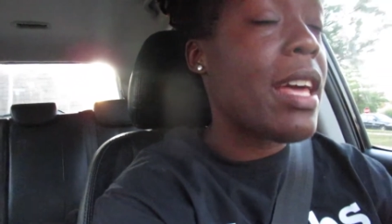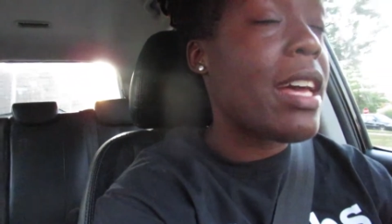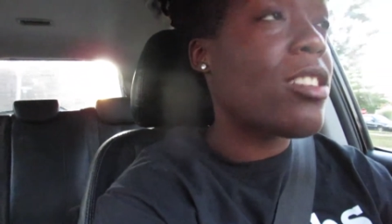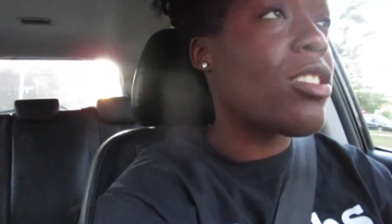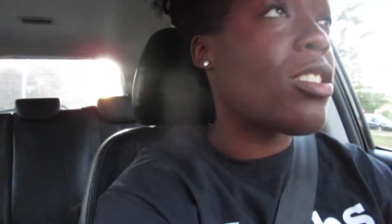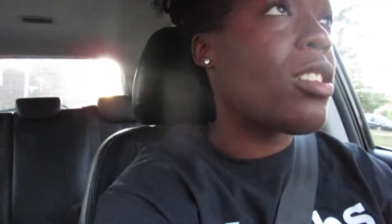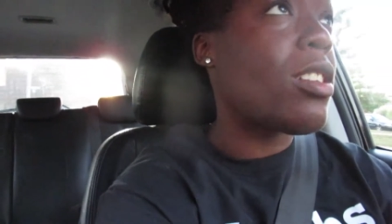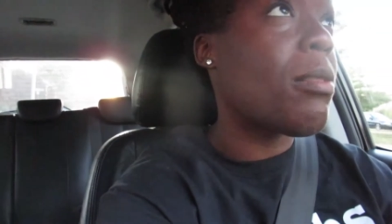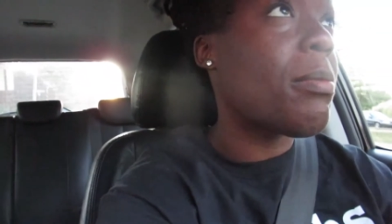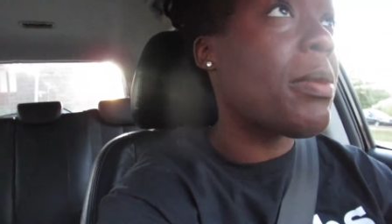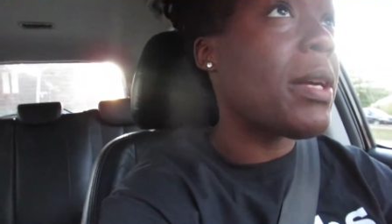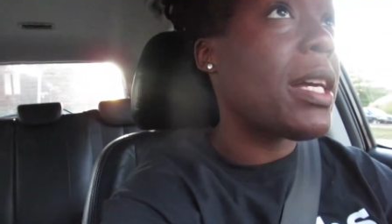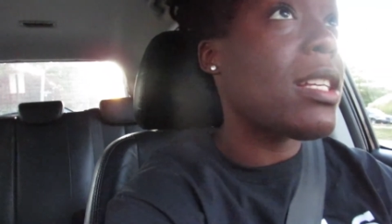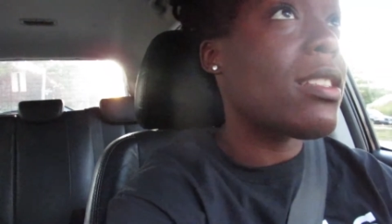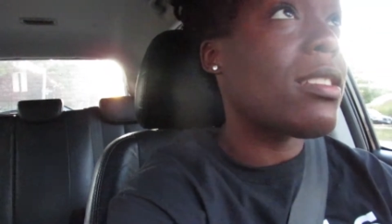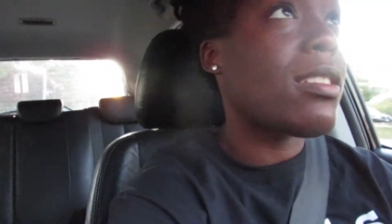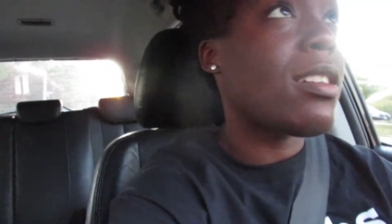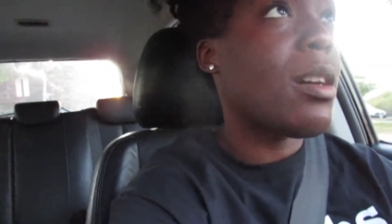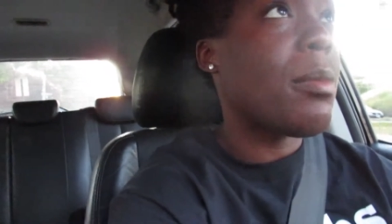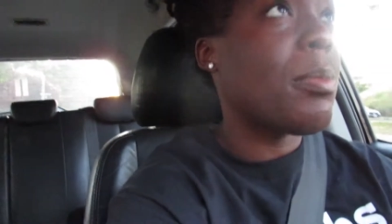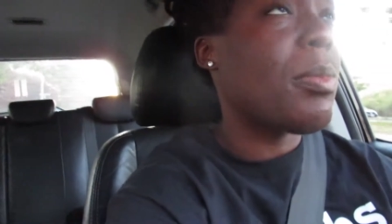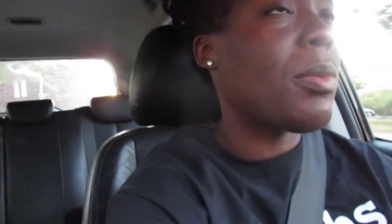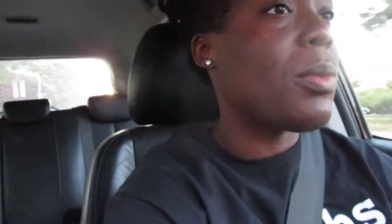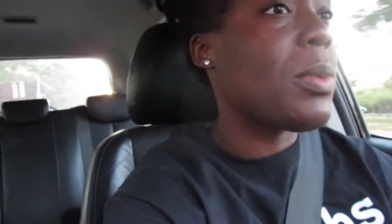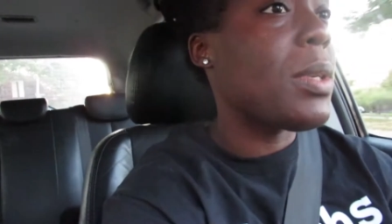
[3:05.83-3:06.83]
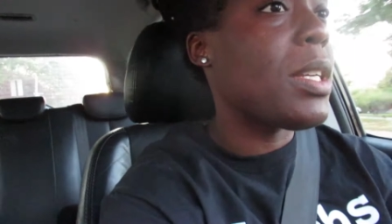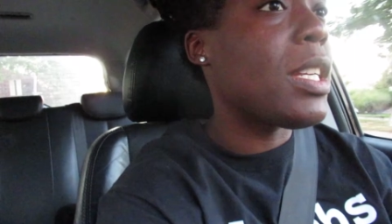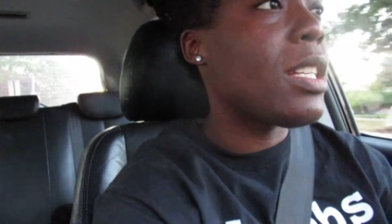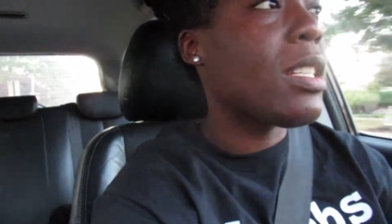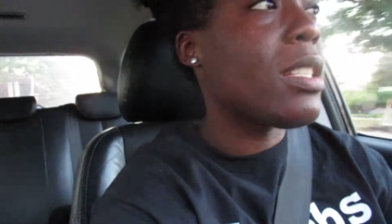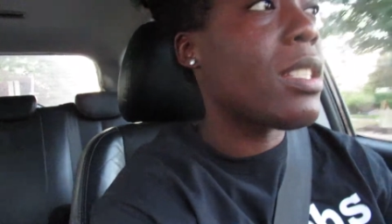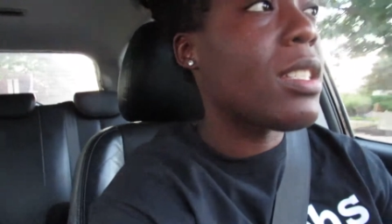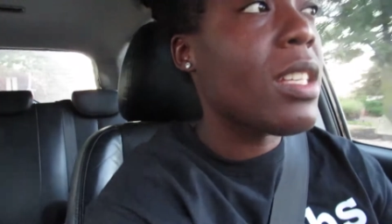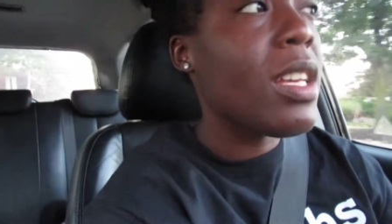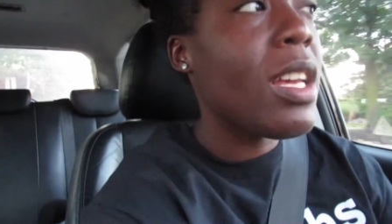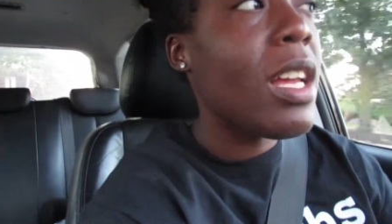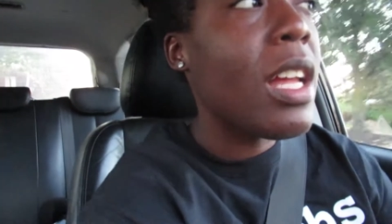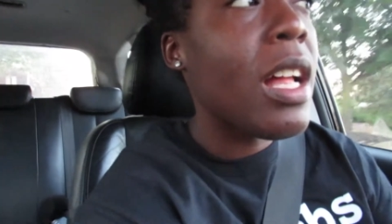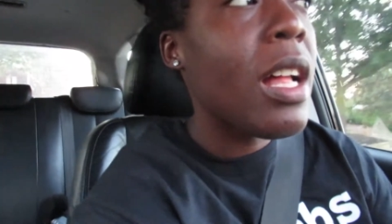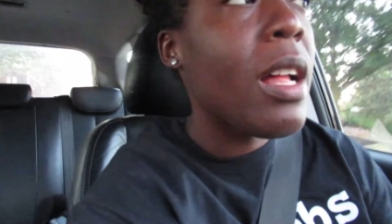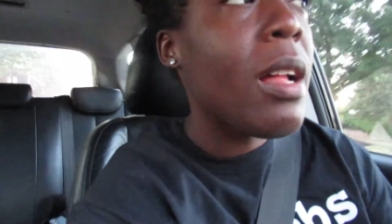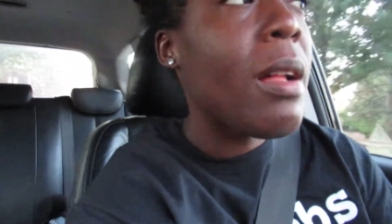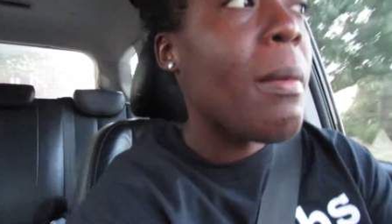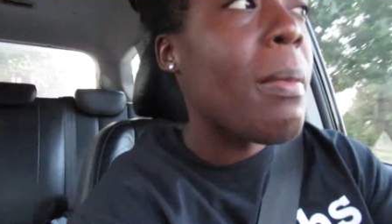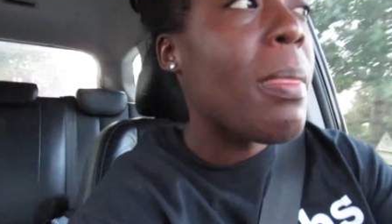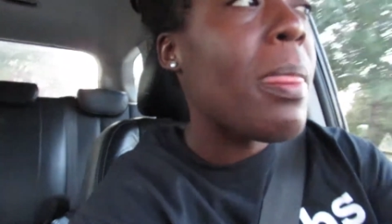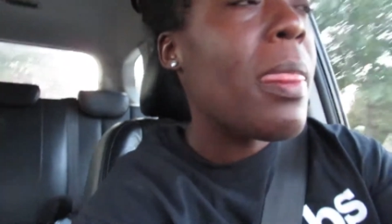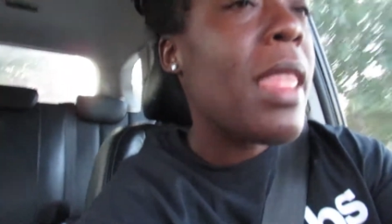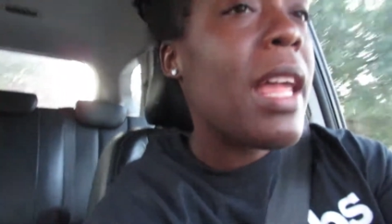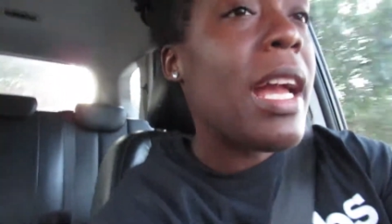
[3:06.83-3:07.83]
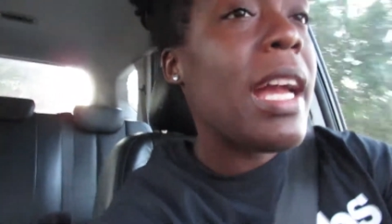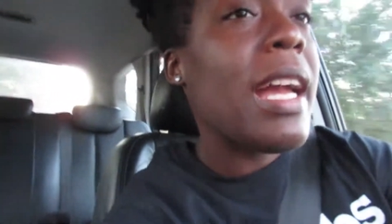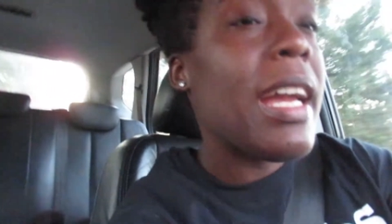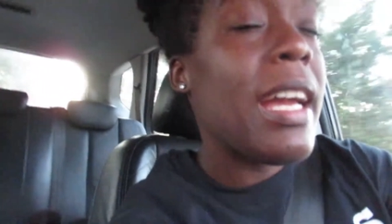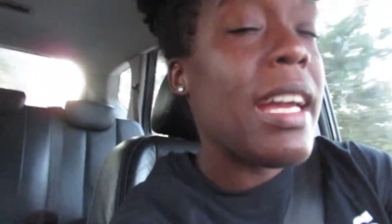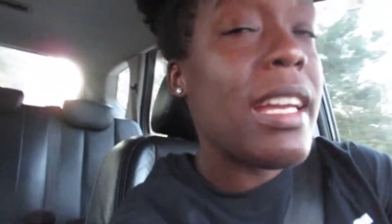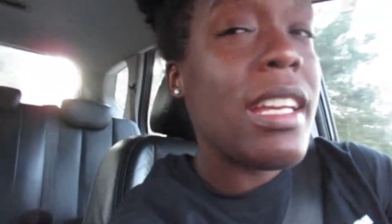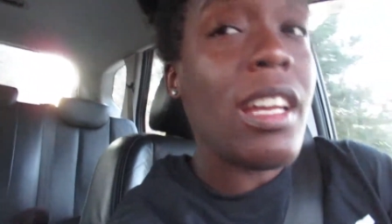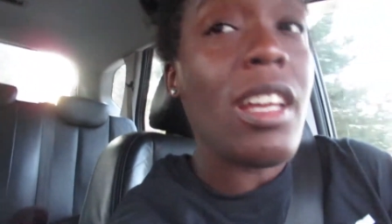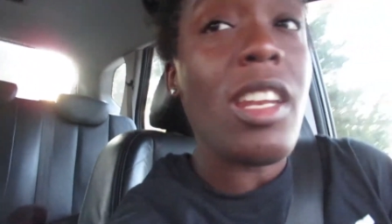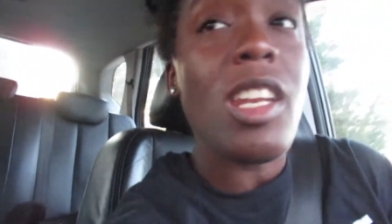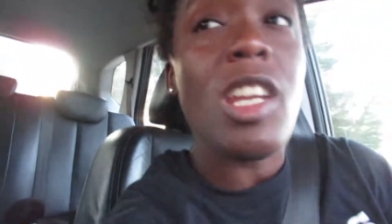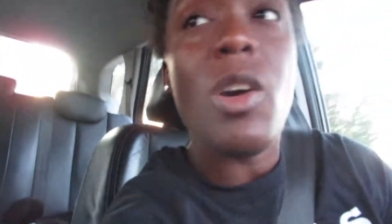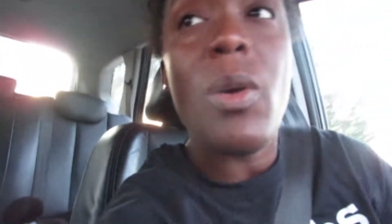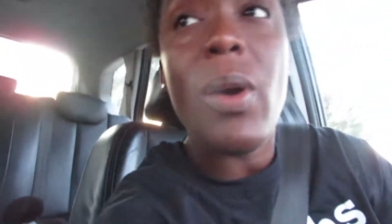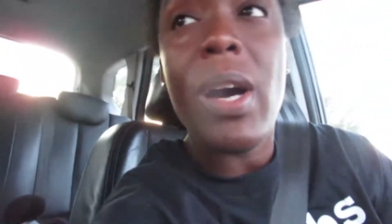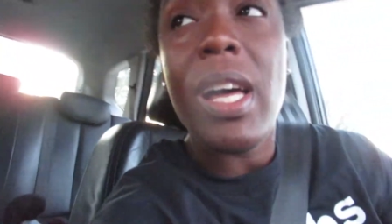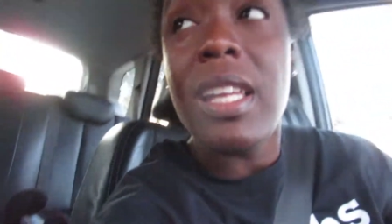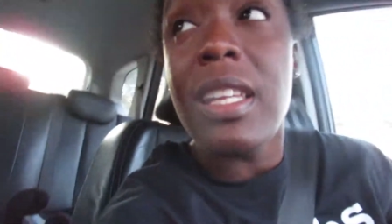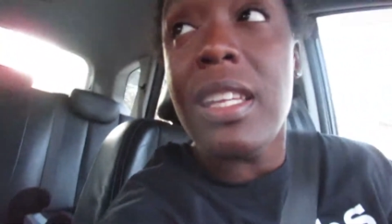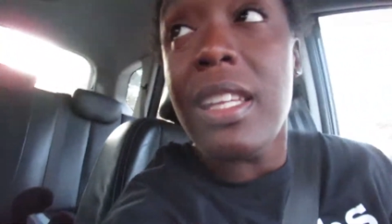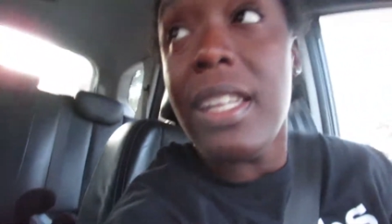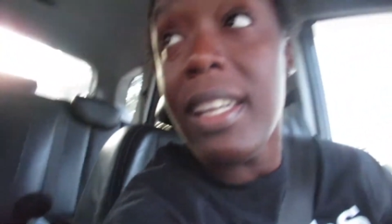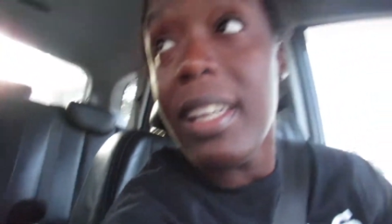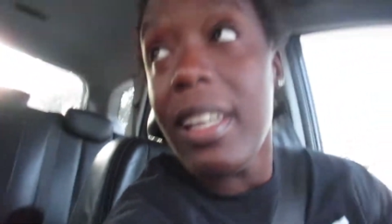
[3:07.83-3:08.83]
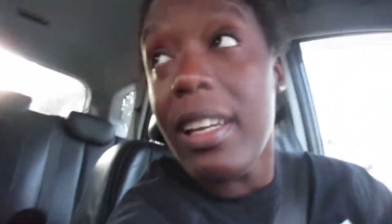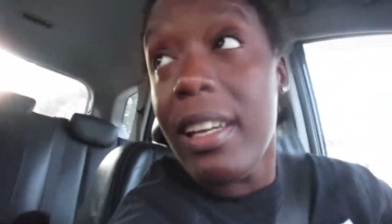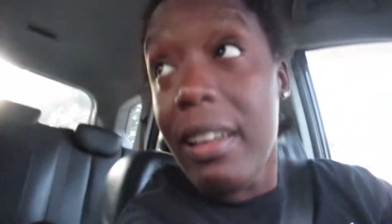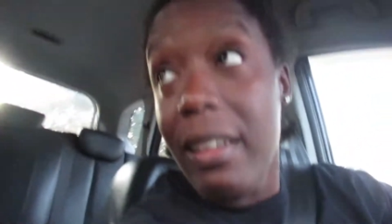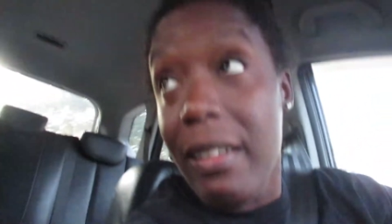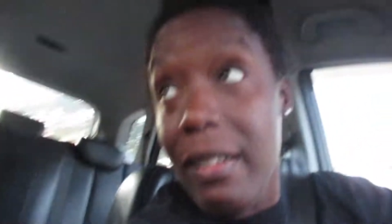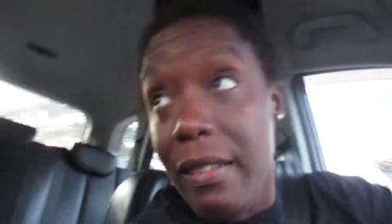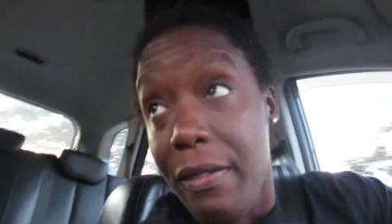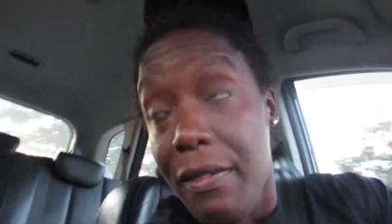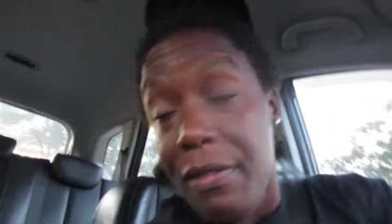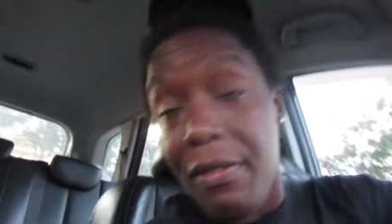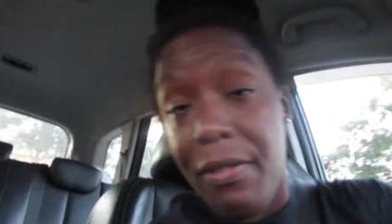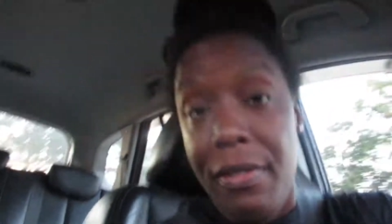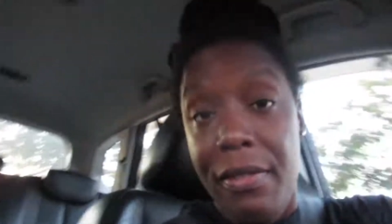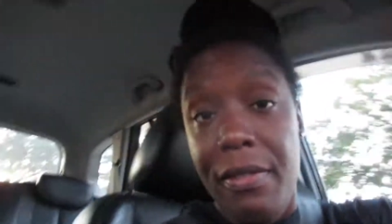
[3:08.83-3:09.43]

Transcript: actually the past couple weeks. And y'all know I live